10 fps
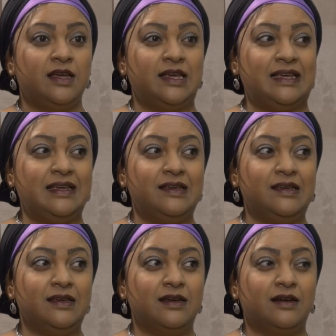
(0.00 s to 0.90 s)

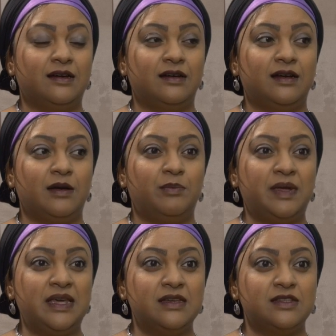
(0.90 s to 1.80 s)
he
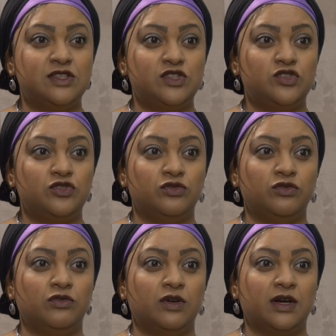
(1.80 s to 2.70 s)
appears
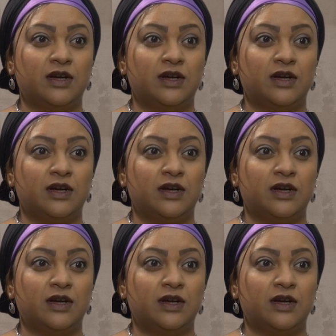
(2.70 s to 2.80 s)
to